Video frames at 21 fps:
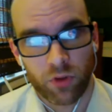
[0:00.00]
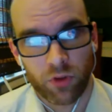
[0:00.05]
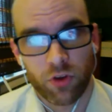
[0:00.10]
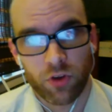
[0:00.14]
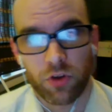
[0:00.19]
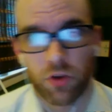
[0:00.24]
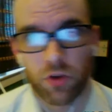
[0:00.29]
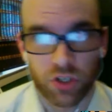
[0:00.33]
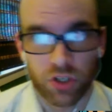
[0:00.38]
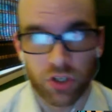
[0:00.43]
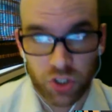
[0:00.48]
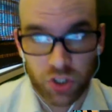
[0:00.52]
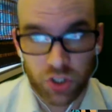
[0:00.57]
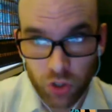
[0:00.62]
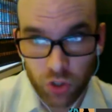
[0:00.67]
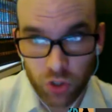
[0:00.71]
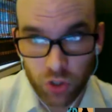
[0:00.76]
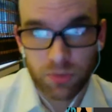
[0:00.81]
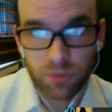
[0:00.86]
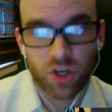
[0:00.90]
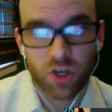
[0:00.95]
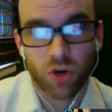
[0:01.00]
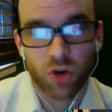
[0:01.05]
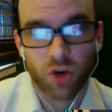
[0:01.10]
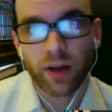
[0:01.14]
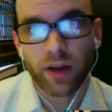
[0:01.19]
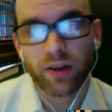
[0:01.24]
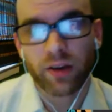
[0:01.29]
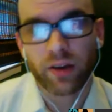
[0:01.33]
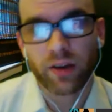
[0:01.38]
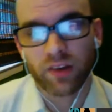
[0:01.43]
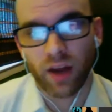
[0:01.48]
assumed
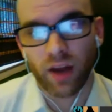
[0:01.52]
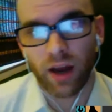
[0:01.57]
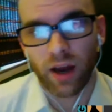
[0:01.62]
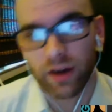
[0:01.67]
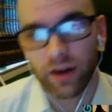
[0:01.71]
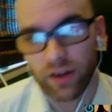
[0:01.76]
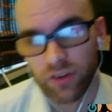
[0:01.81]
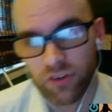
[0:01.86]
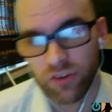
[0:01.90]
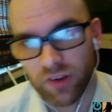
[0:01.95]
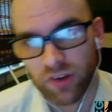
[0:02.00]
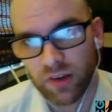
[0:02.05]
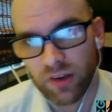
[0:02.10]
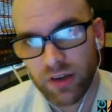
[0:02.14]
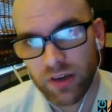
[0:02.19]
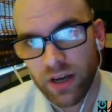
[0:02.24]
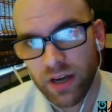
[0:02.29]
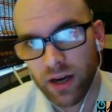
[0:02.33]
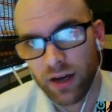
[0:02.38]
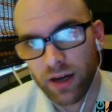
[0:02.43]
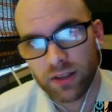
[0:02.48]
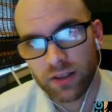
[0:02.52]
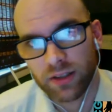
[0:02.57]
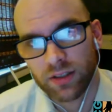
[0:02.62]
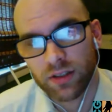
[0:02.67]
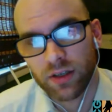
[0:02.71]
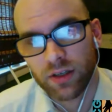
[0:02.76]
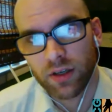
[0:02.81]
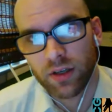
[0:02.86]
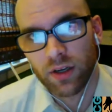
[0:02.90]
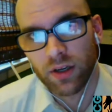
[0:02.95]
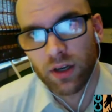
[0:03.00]
correct side is just not
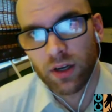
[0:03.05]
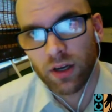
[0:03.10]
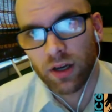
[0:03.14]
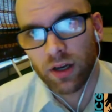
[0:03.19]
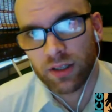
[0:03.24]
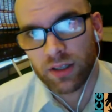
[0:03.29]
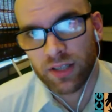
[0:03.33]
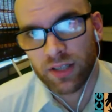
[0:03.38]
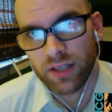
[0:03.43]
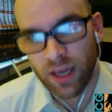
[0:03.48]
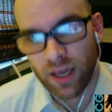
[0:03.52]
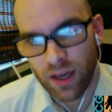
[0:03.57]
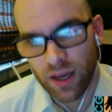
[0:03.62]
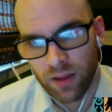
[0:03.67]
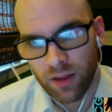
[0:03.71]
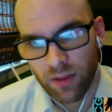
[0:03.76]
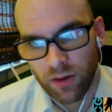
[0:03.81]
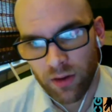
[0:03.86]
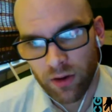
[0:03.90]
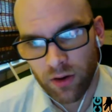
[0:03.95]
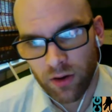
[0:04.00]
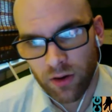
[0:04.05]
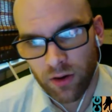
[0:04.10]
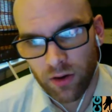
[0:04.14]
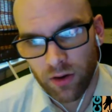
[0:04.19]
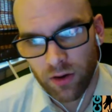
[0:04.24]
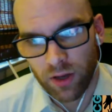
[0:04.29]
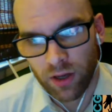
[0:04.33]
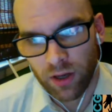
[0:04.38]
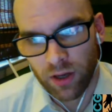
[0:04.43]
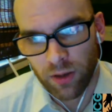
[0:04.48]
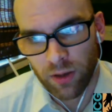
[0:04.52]
taking their
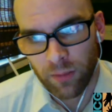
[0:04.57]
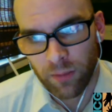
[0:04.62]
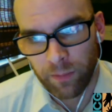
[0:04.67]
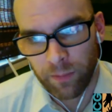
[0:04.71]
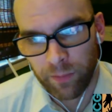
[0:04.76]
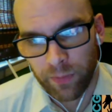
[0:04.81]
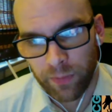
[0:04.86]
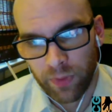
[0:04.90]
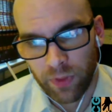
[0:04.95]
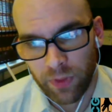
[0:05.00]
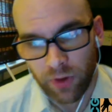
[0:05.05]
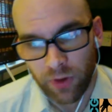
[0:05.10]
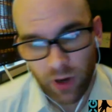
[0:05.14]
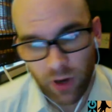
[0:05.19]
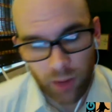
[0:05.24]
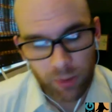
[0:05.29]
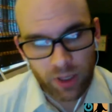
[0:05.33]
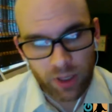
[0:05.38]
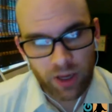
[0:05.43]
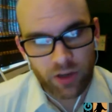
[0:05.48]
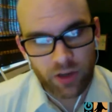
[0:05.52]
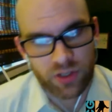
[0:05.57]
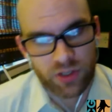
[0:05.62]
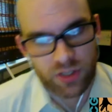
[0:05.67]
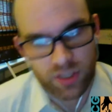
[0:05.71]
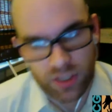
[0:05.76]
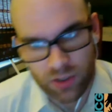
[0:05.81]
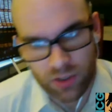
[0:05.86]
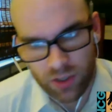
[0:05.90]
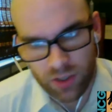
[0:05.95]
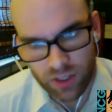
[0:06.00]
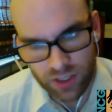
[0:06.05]
obligations
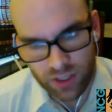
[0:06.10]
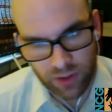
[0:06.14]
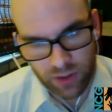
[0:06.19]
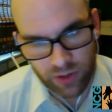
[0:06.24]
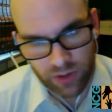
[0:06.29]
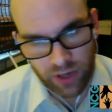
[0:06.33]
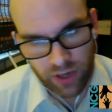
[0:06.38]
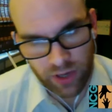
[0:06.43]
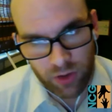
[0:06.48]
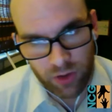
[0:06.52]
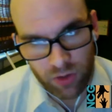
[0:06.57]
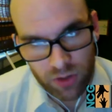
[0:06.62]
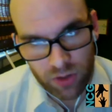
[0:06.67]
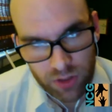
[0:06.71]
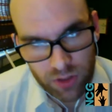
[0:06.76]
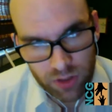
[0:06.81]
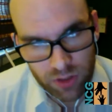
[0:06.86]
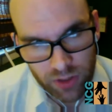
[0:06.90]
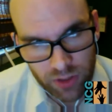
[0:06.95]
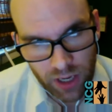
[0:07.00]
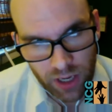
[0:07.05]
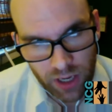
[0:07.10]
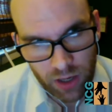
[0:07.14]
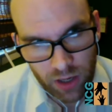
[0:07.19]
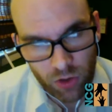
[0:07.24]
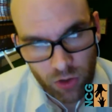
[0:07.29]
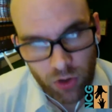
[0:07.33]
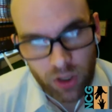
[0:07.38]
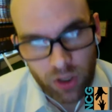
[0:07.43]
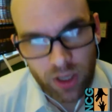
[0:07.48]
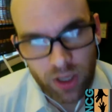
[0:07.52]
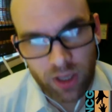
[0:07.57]
seriously. They're not
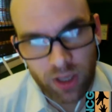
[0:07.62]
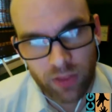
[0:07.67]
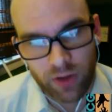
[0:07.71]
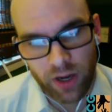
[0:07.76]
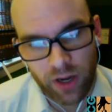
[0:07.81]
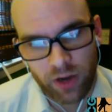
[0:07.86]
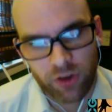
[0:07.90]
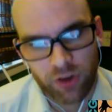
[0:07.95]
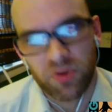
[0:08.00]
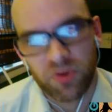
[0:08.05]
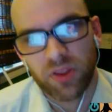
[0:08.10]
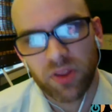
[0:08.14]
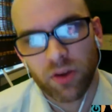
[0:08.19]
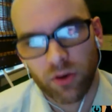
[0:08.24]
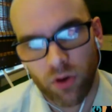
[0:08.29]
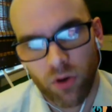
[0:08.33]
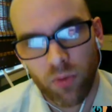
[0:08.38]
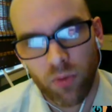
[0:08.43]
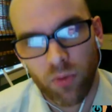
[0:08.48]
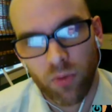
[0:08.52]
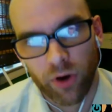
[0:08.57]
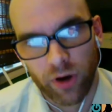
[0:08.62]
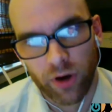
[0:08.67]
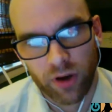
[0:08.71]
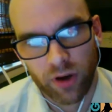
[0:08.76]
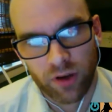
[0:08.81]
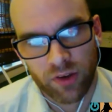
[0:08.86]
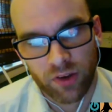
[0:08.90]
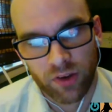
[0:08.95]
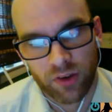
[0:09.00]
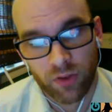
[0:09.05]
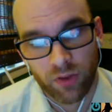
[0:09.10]
doing their homework,
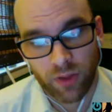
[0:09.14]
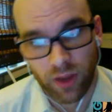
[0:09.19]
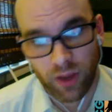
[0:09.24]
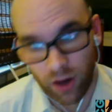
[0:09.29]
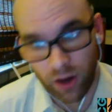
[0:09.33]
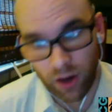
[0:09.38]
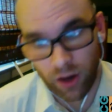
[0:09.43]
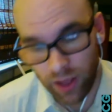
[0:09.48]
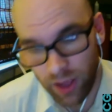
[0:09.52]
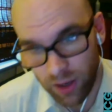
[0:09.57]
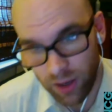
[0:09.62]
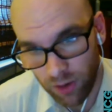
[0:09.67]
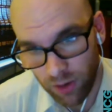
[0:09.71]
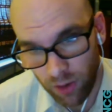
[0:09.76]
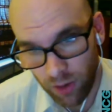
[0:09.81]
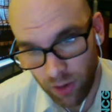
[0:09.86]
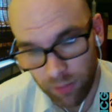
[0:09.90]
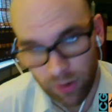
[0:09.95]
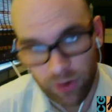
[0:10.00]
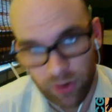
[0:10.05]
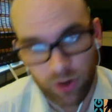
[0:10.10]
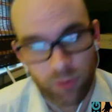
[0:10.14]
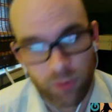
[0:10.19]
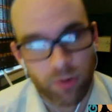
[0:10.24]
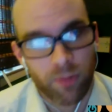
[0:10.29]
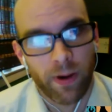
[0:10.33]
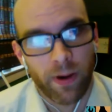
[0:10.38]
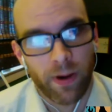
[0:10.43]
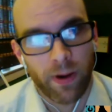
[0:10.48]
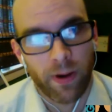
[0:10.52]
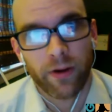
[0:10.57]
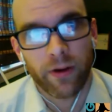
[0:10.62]
and so they end up
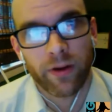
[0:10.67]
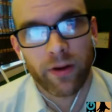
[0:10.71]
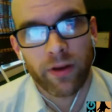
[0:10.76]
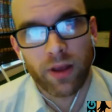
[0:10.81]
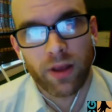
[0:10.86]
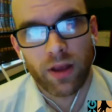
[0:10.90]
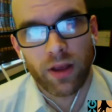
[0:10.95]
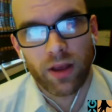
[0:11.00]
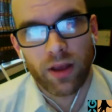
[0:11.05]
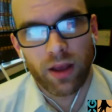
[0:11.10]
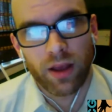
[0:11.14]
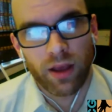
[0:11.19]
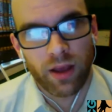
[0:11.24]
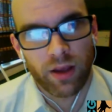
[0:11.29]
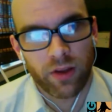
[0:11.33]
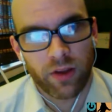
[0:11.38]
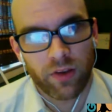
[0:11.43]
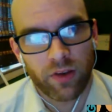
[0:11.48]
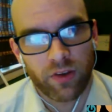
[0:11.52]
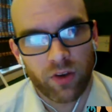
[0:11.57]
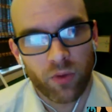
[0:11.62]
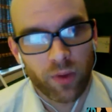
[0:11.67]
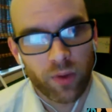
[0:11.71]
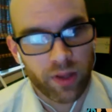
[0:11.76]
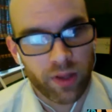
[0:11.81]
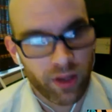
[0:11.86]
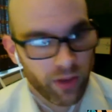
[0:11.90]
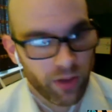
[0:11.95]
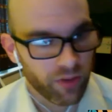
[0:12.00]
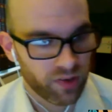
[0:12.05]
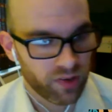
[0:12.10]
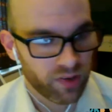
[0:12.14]
underprepared. And so when the
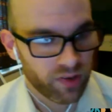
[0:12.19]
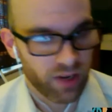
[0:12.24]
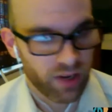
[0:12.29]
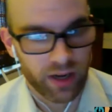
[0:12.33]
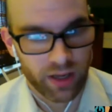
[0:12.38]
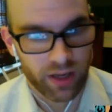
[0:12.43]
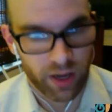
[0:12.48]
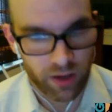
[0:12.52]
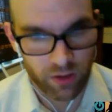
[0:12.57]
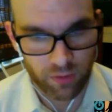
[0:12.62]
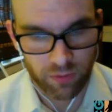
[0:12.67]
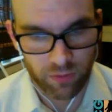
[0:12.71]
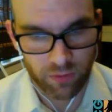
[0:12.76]
other side kind of